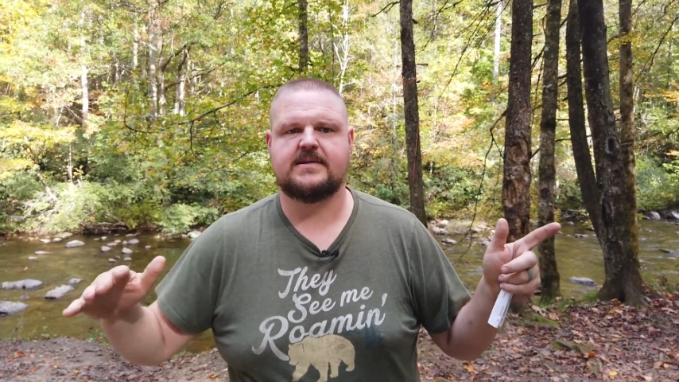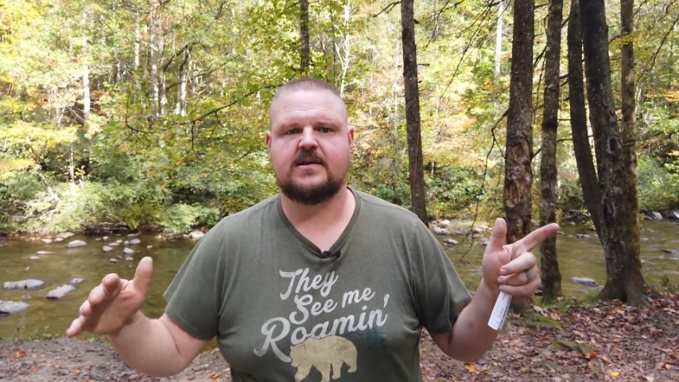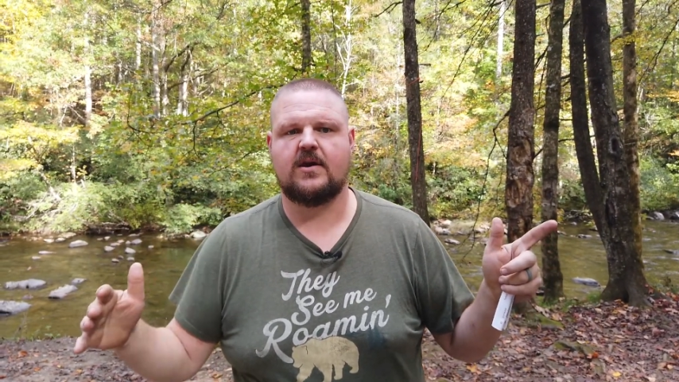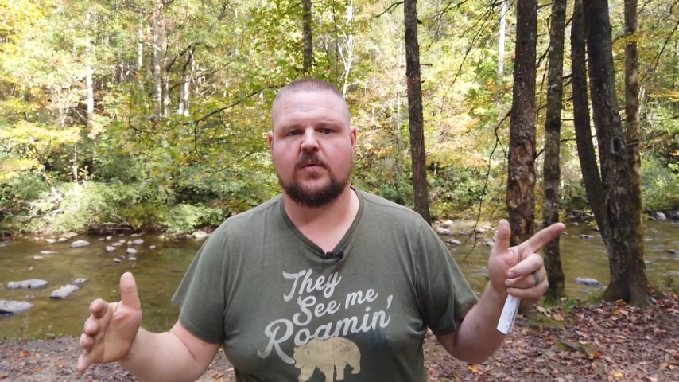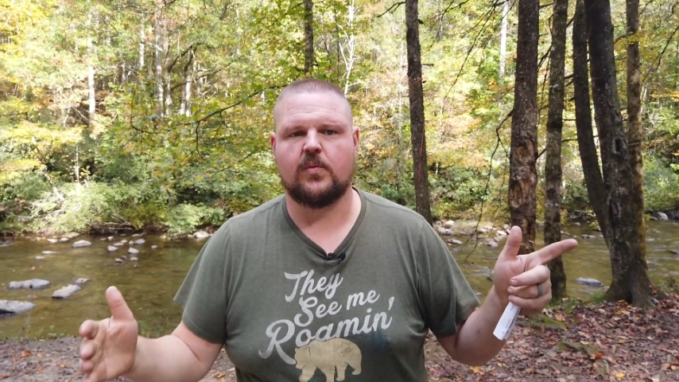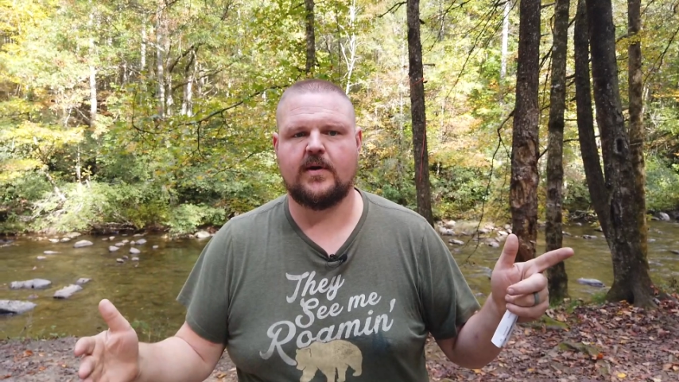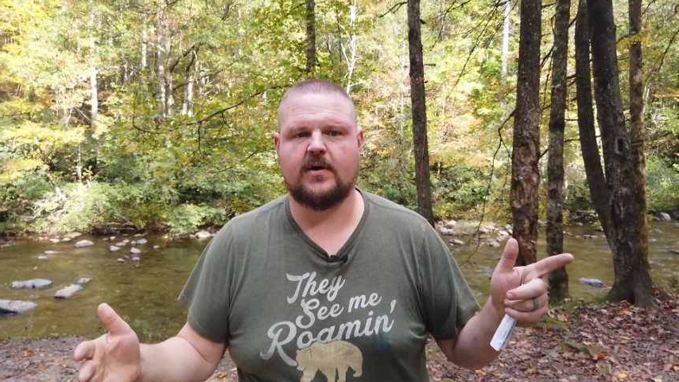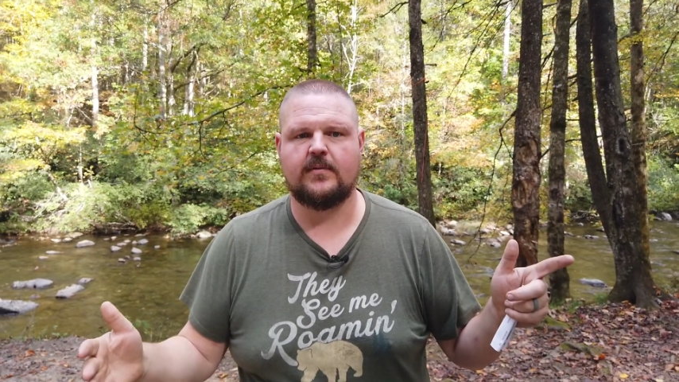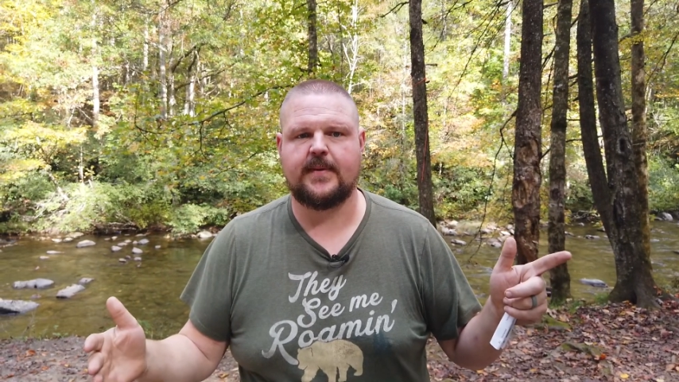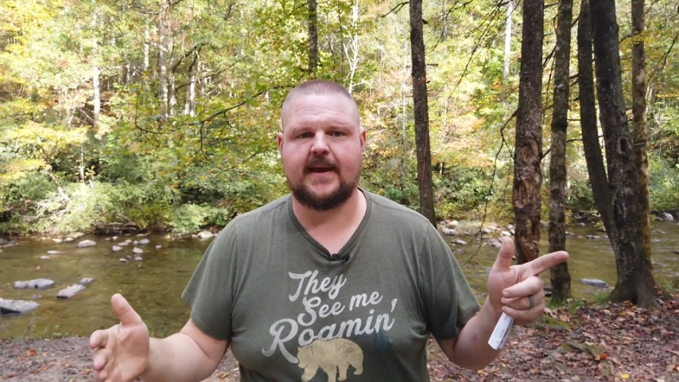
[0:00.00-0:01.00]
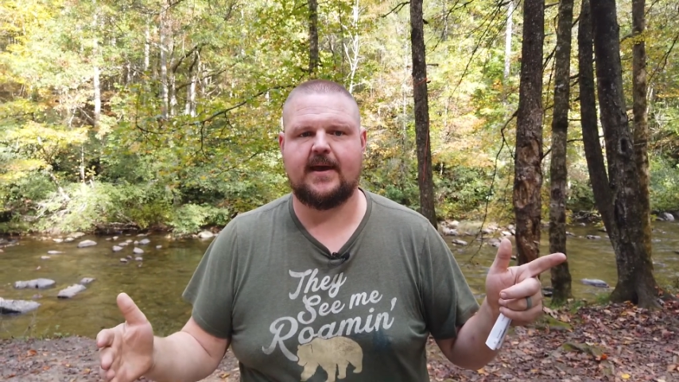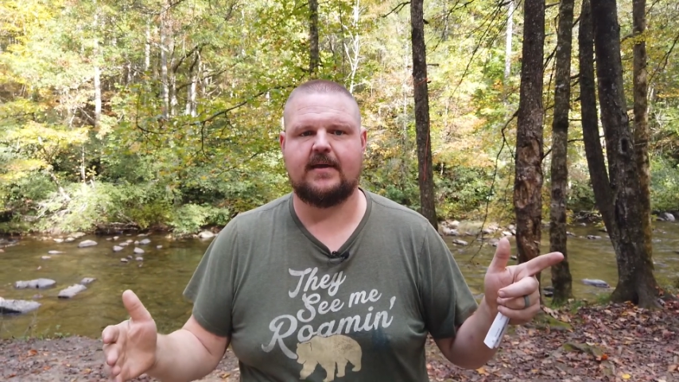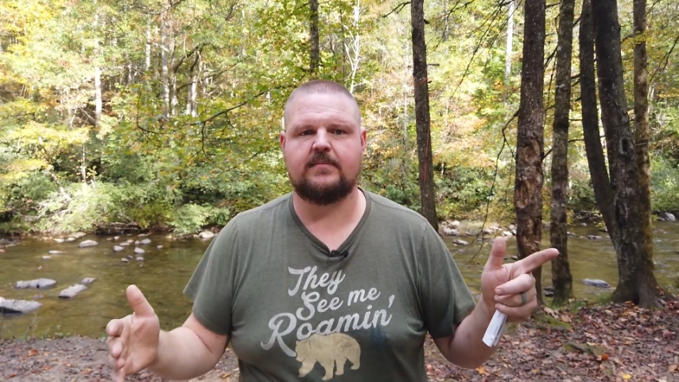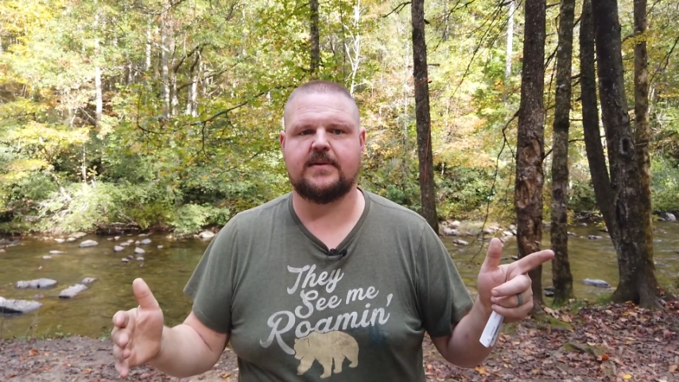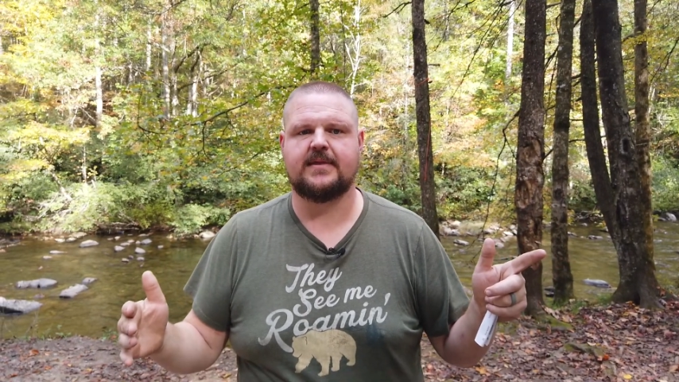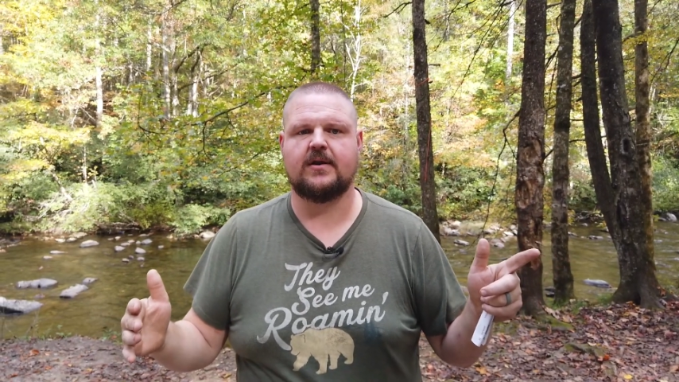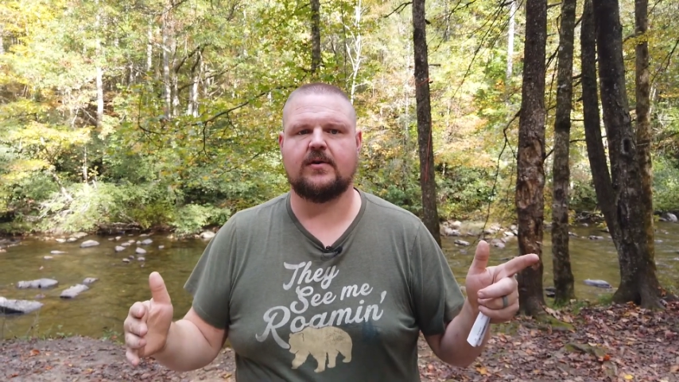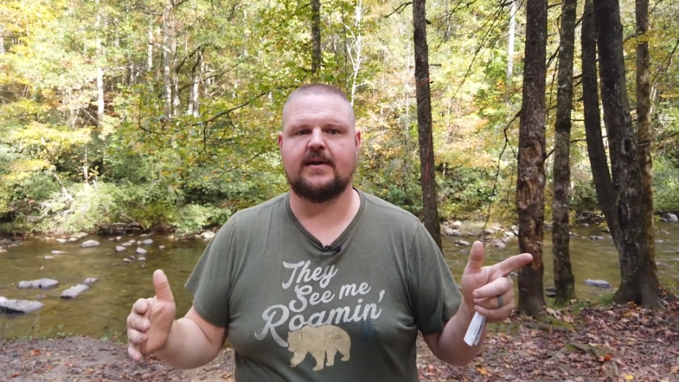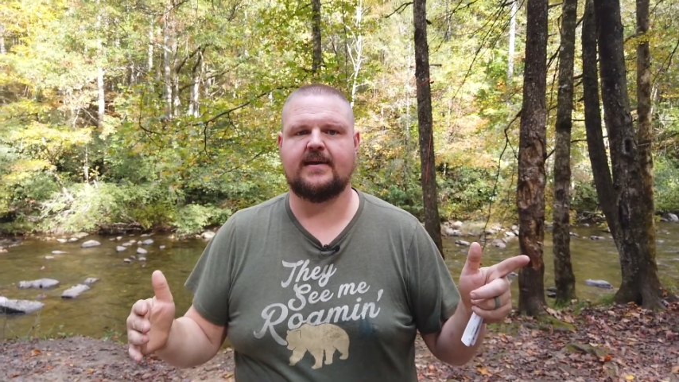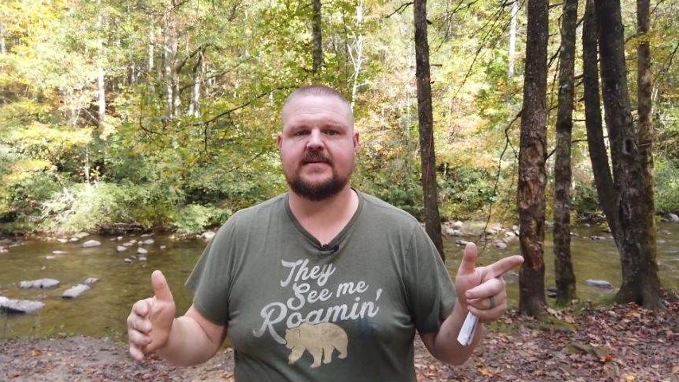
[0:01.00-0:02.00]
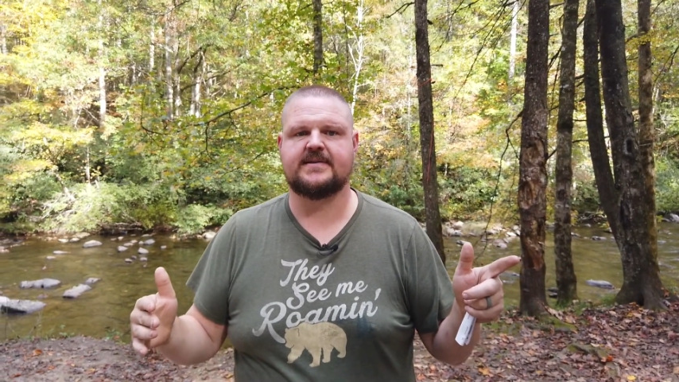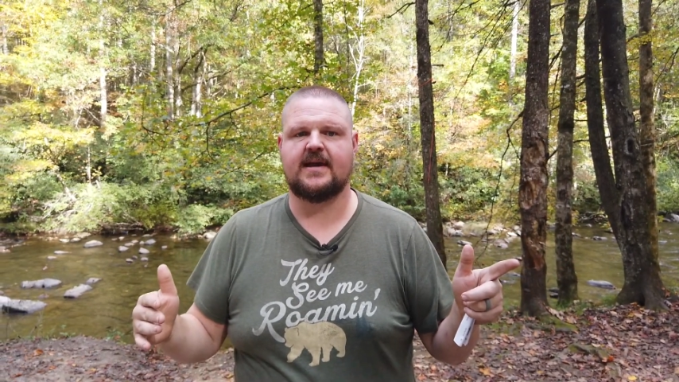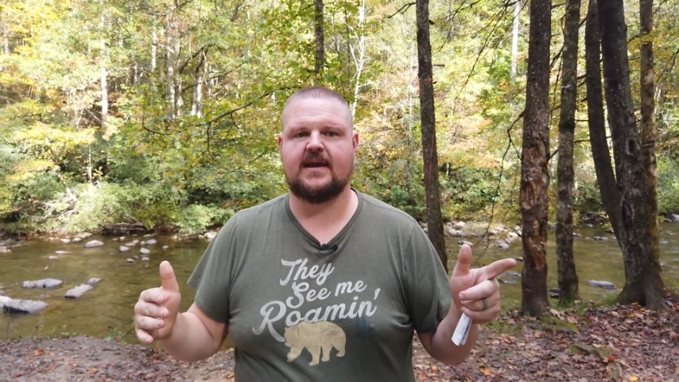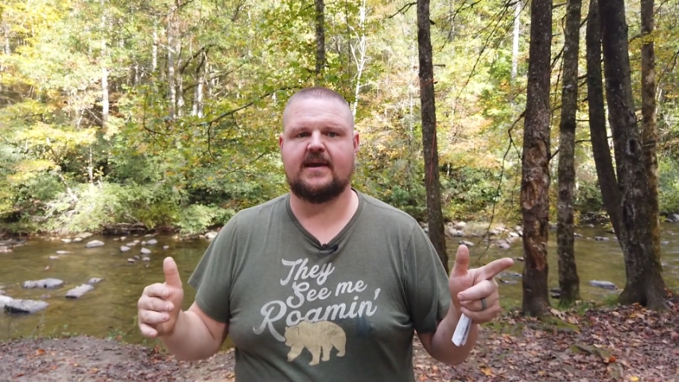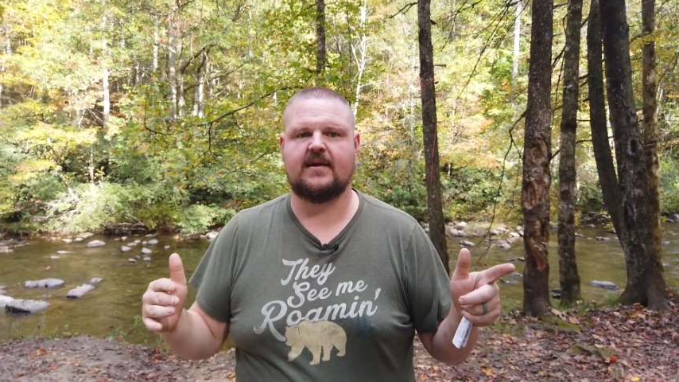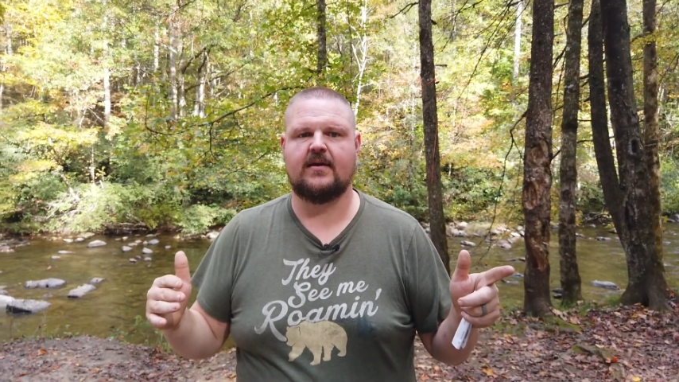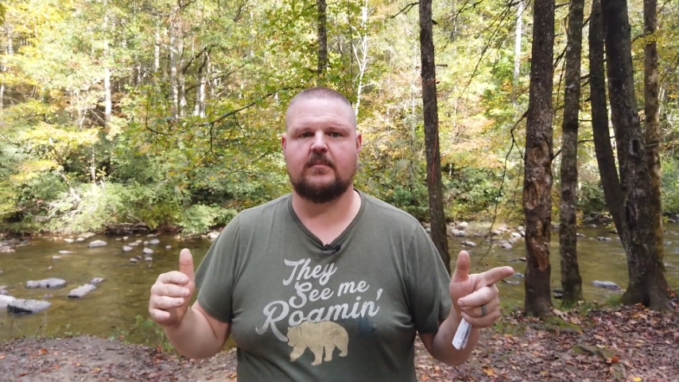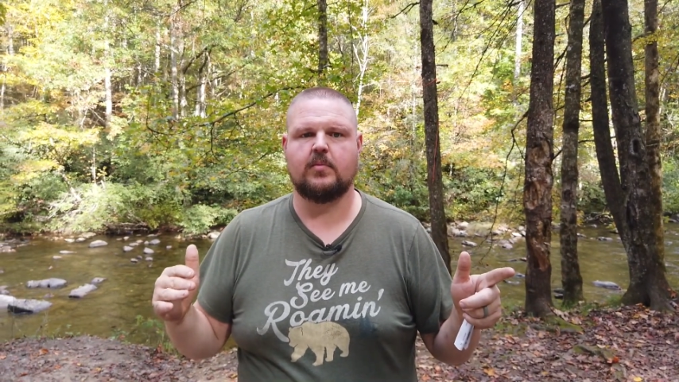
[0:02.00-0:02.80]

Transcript: It's not real bad, but there is a uh,